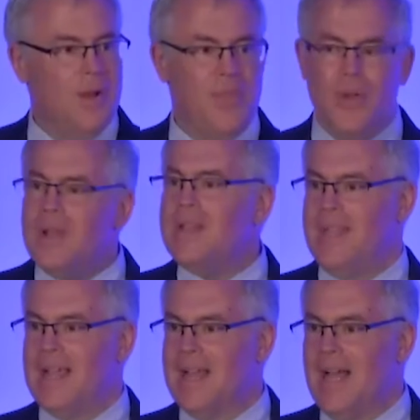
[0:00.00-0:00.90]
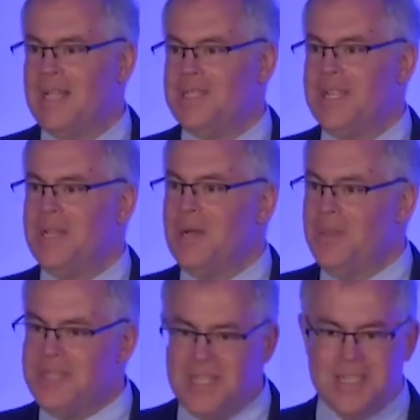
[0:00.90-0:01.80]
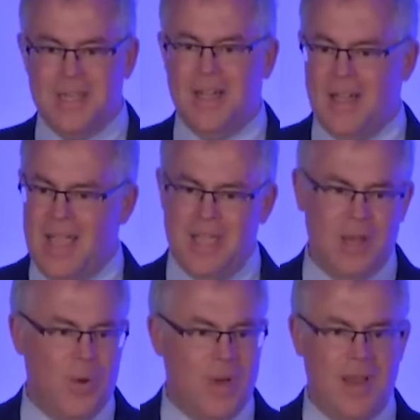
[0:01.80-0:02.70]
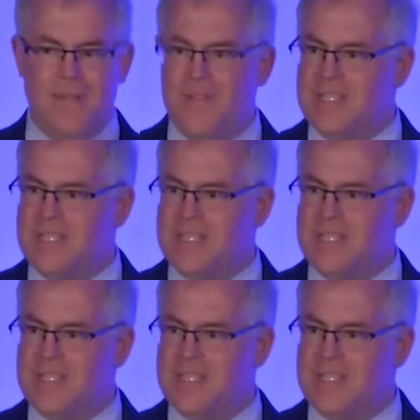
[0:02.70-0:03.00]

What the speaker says: they're into technology. This isn't a, hey, you know what, if it's